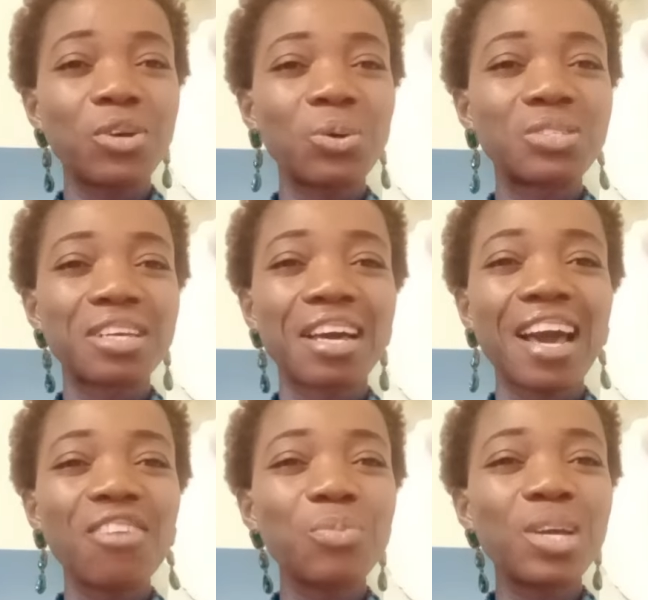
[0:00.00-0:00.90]
Because the
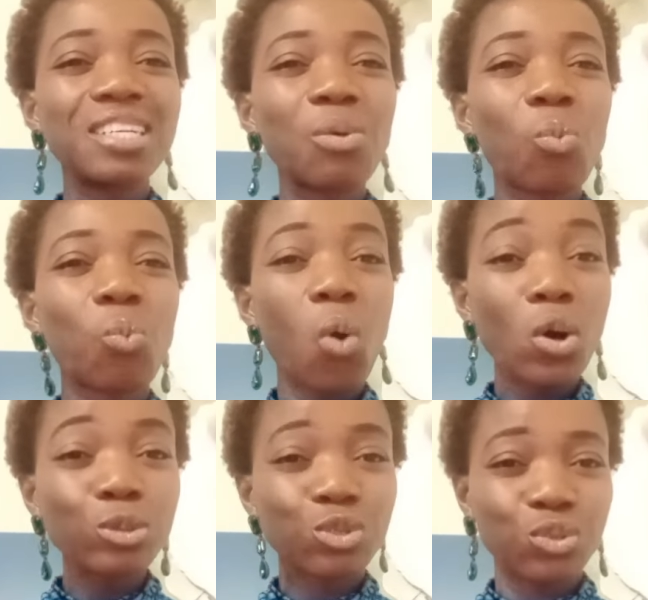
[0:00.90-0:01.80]
government
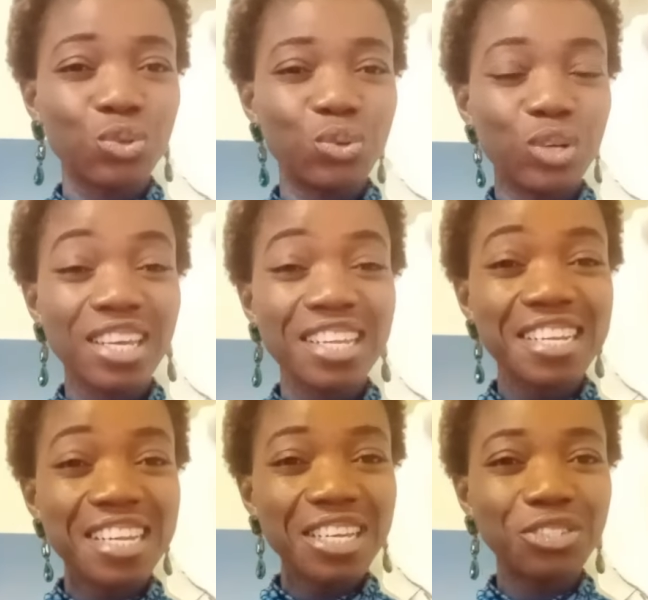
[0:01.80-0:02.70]
wants you, he
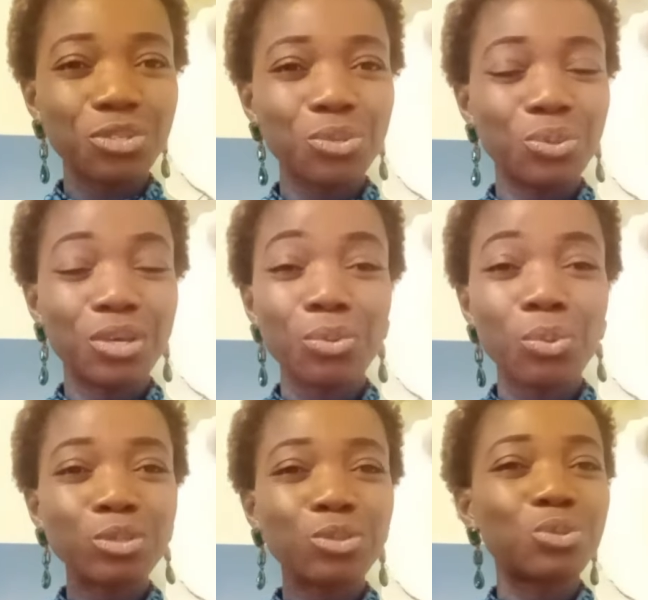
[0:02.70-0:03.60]
needs you, he
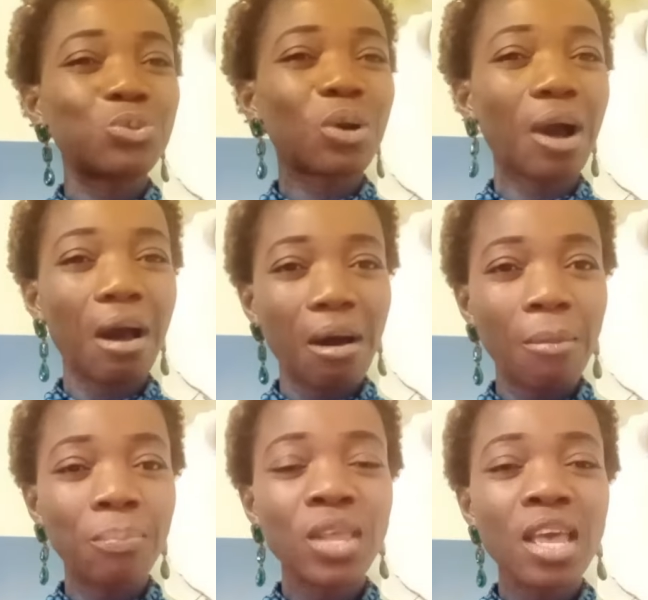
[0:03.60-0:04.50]
wants you to
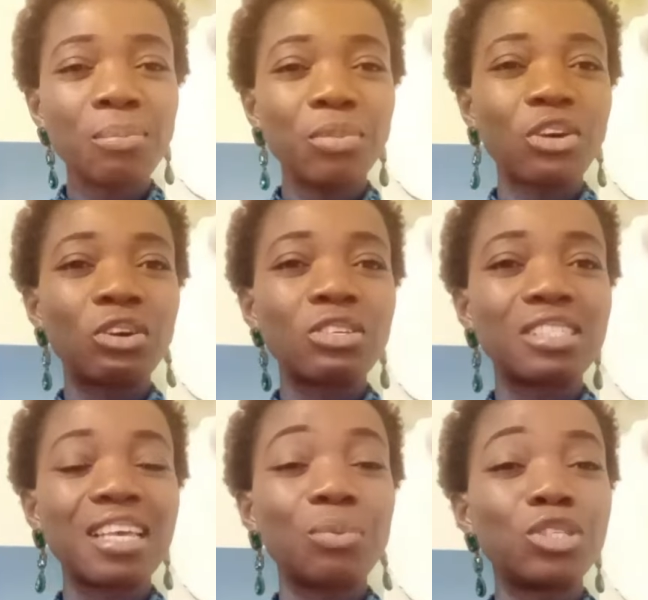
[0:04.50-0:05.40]
come
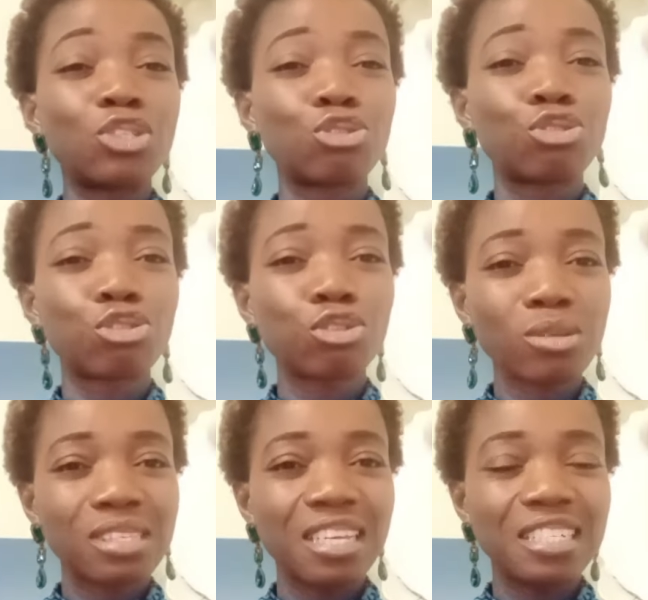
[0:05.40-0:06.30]
because there is
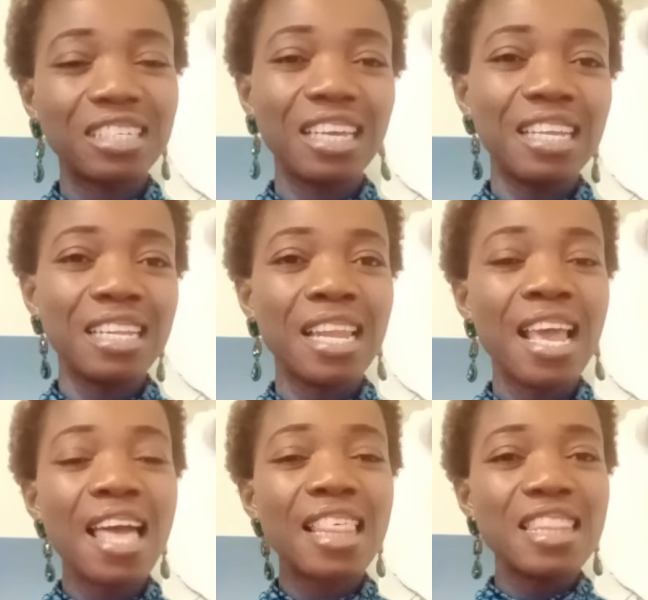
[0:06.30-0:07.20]
shortage in
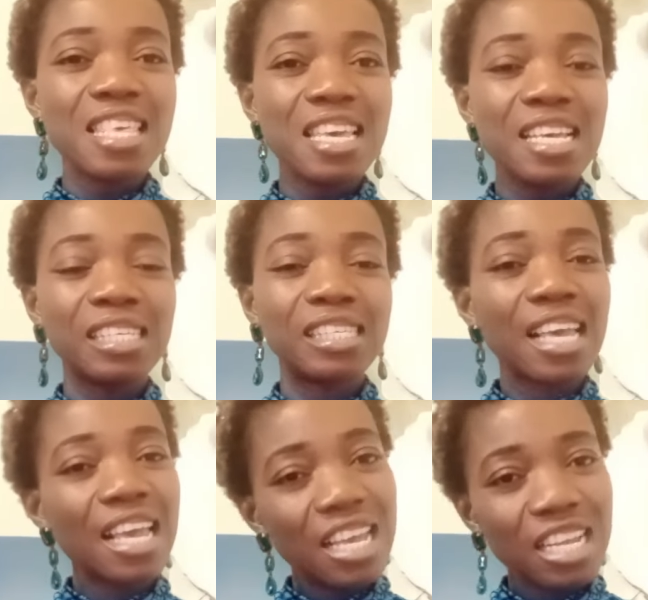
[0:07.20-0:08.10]

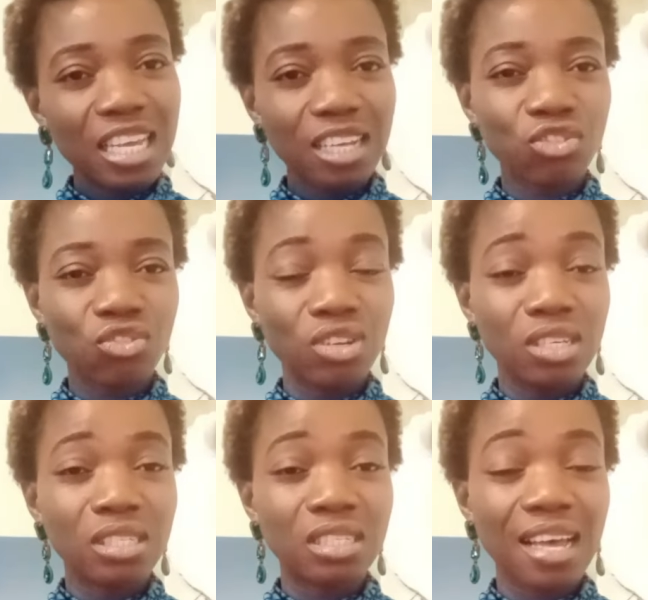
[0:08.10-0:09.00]
these
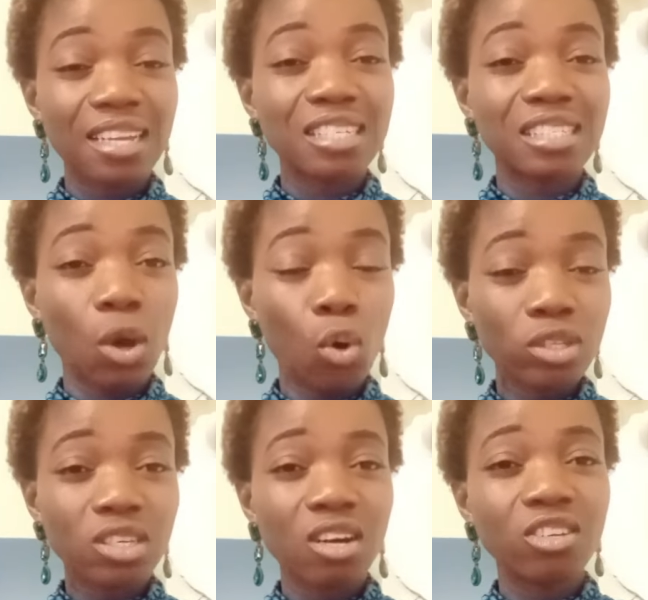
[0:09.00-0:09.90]
industries, that is the
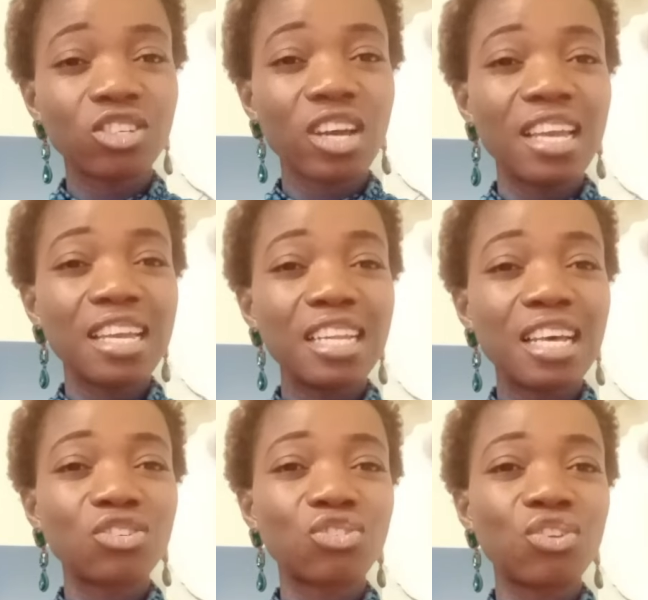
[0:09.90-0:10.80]
horticulture
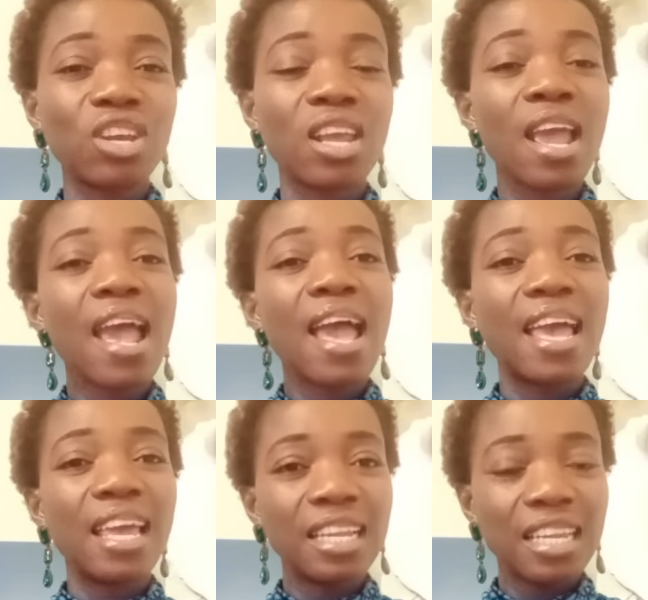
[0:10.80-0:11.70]
industry
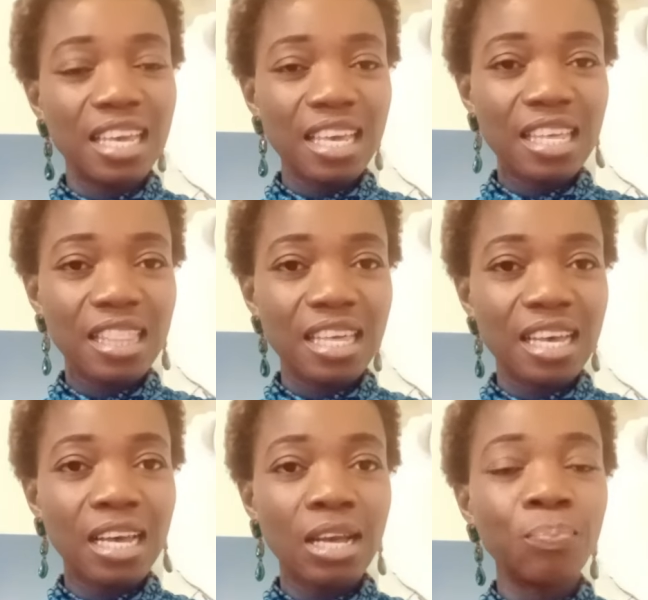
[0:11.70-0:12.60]
and in
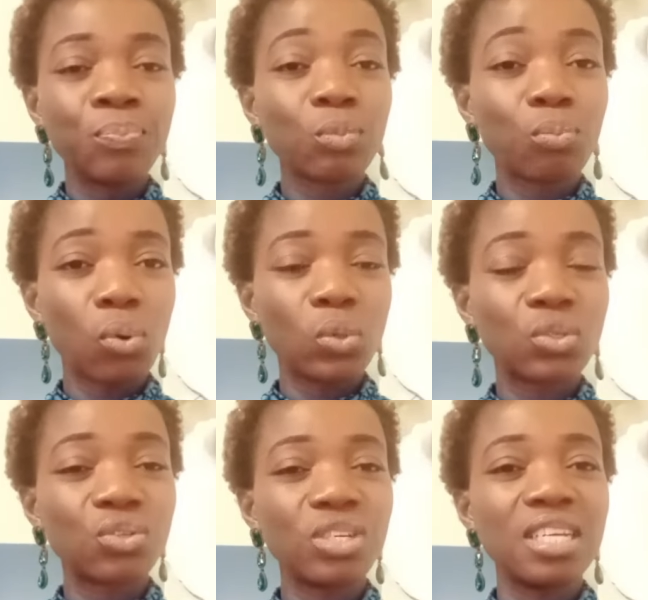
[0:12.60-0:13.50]
the
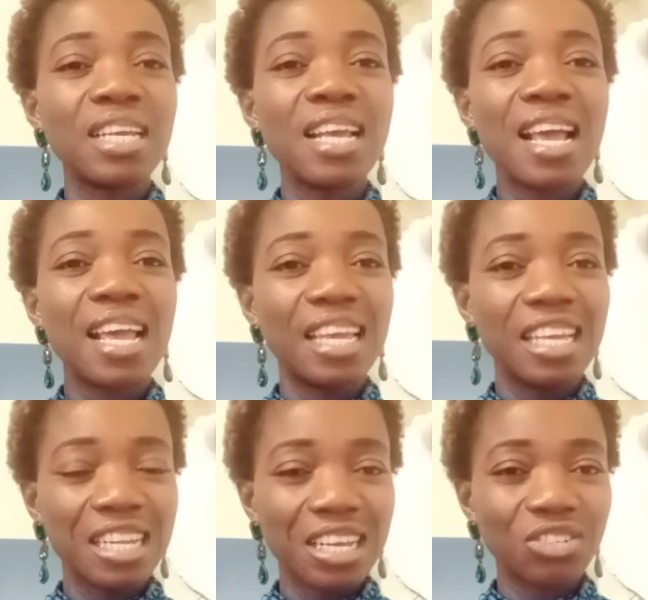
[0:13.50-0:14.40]
poultry
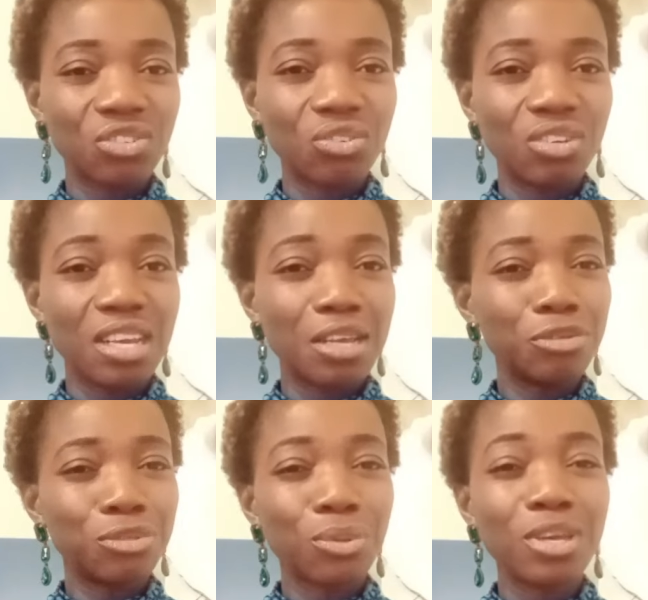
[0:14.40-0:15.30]
industry.
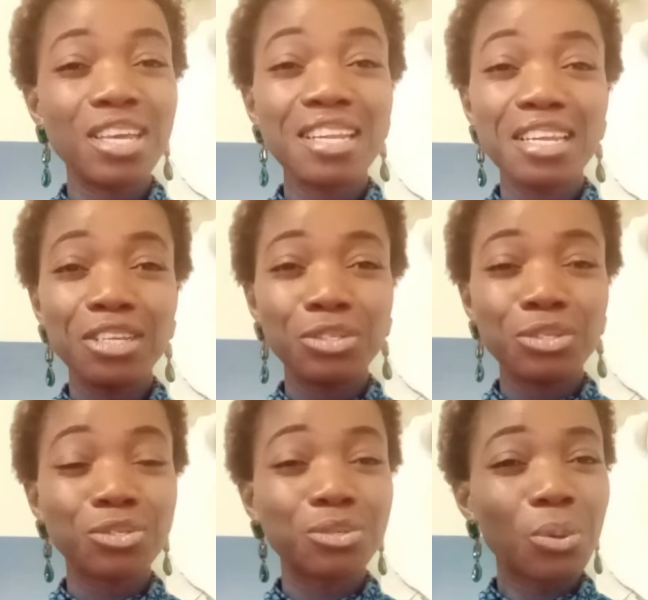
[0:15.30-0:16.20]
And so he
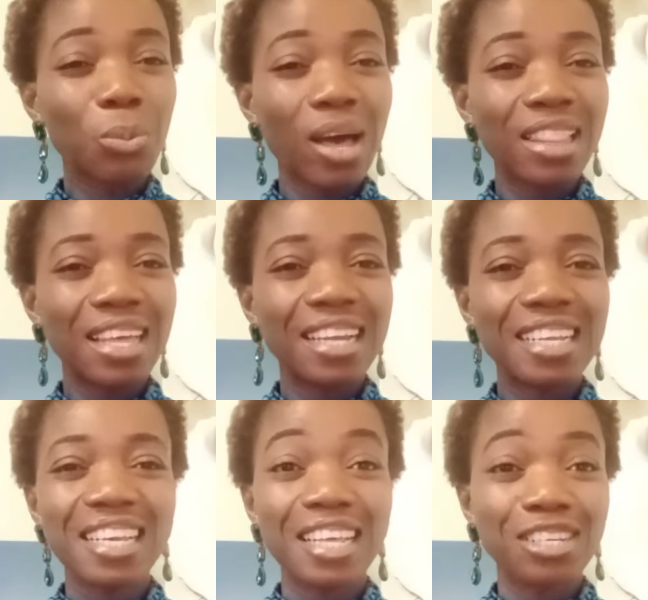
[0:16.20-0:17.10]
needs you so bad
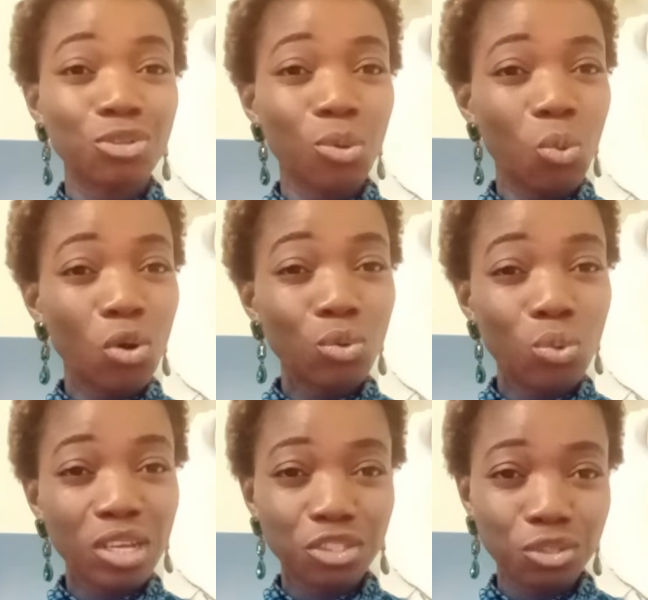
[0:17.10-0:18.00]
that he does not want to
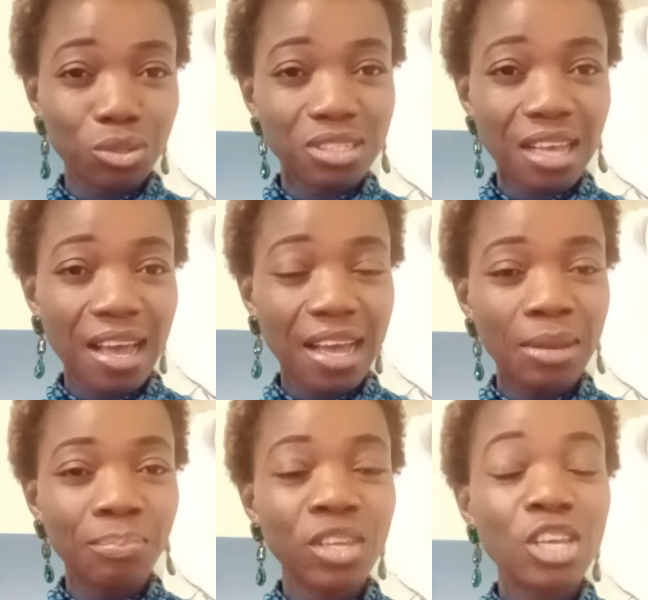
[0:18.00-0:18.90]
waste your
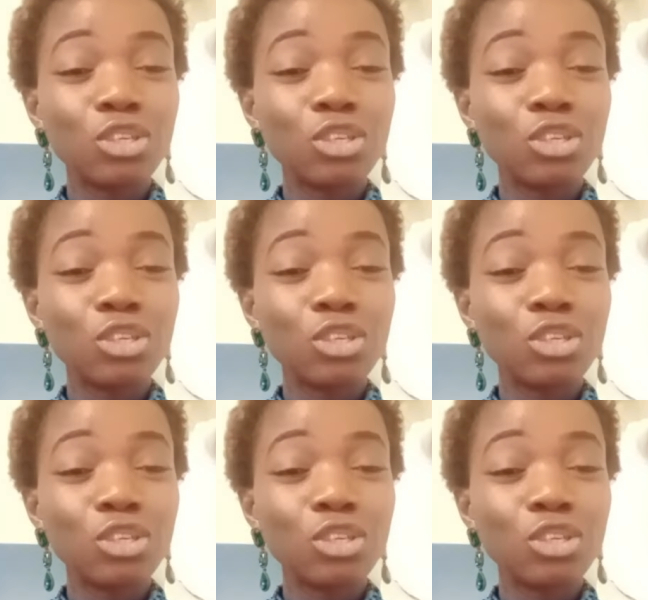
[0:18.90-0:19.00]
time.